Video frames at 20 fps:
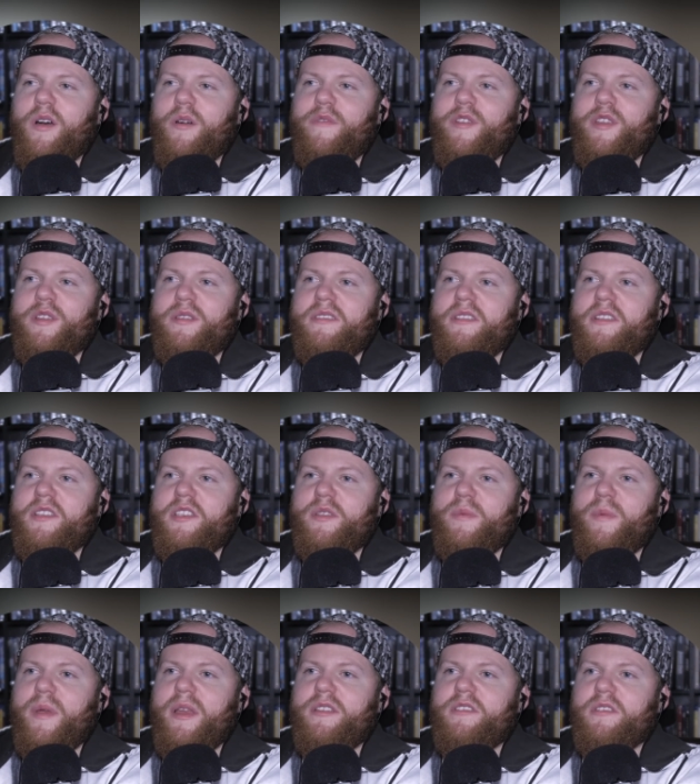obviously
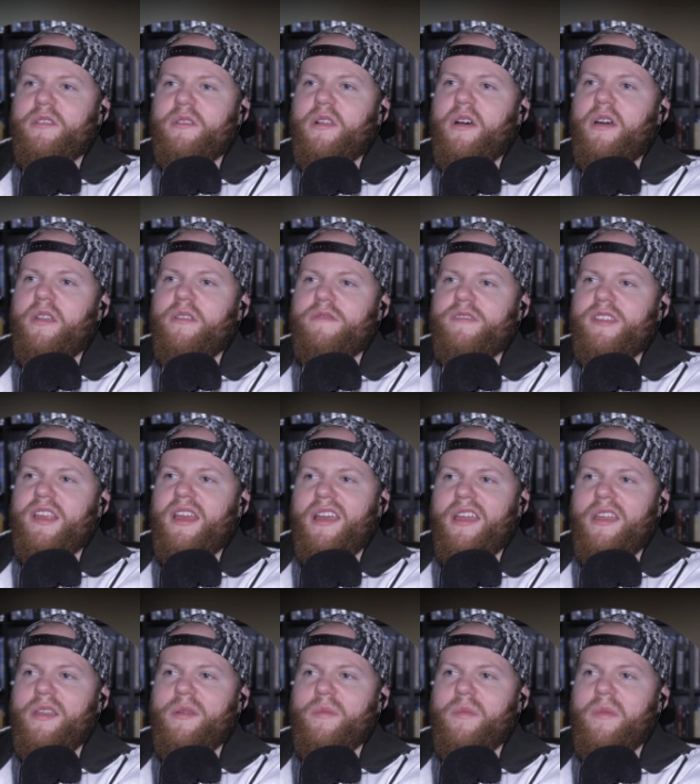spent a lot of
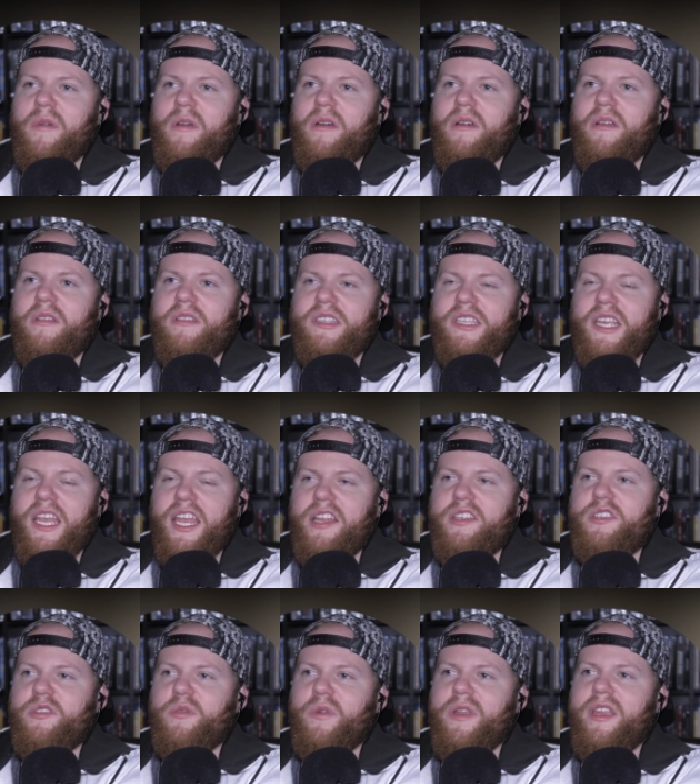time on
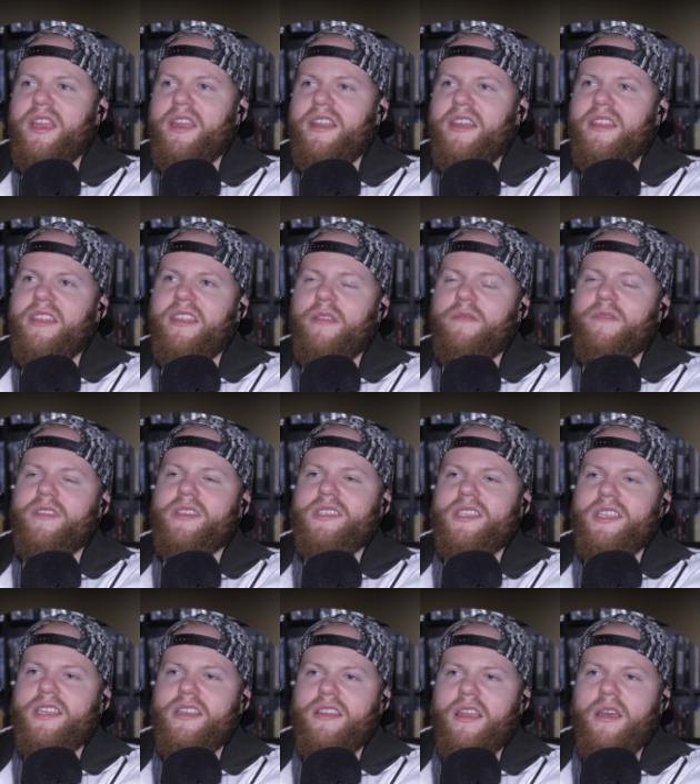Tatooine and then
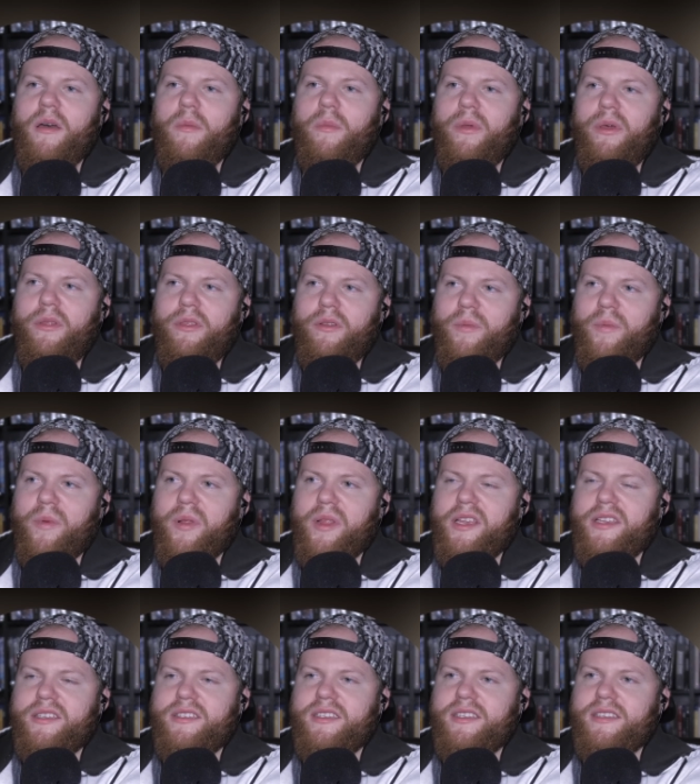visited a couple other
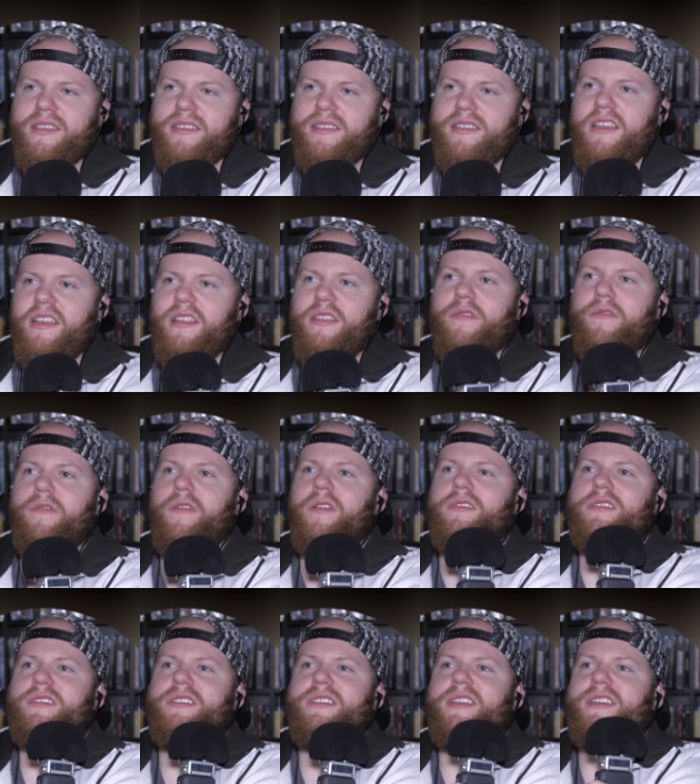places in the
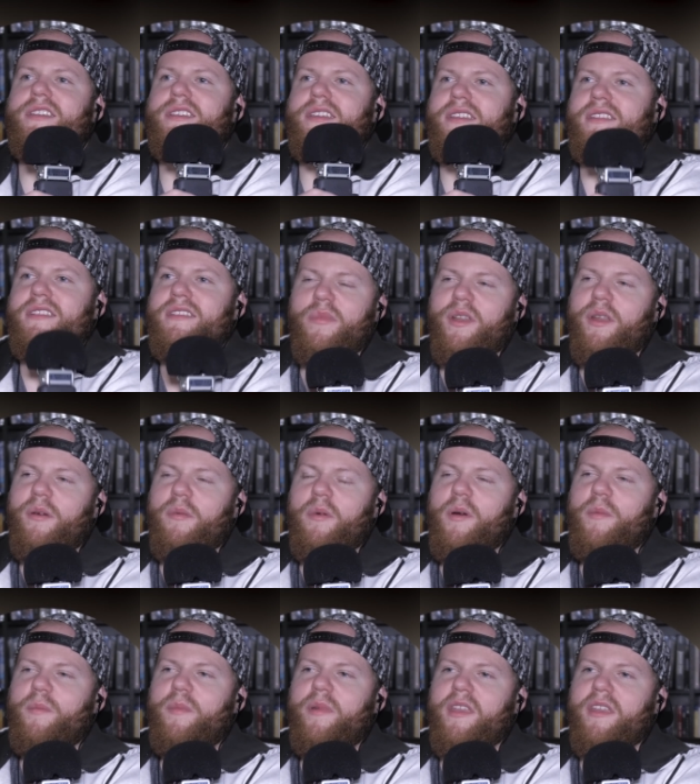first season, but I'm
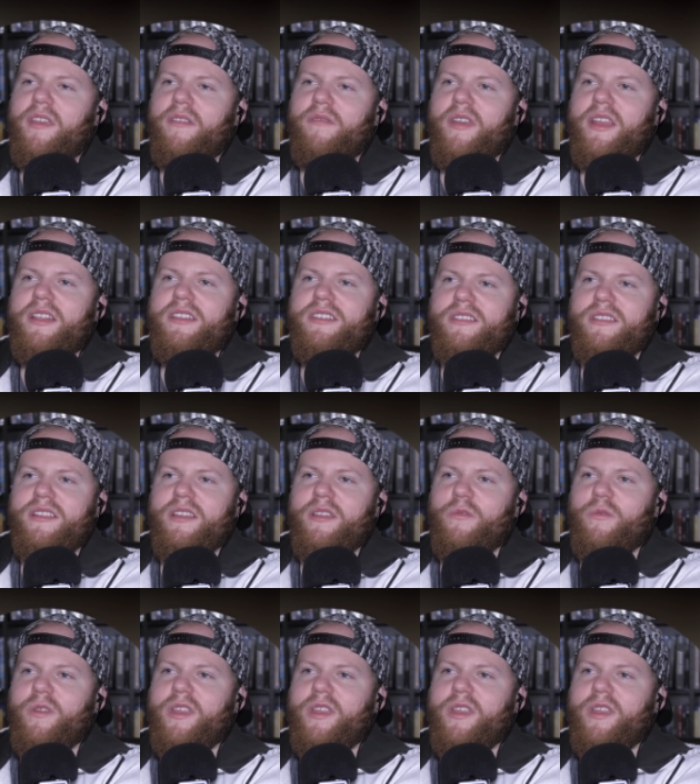hoping eventually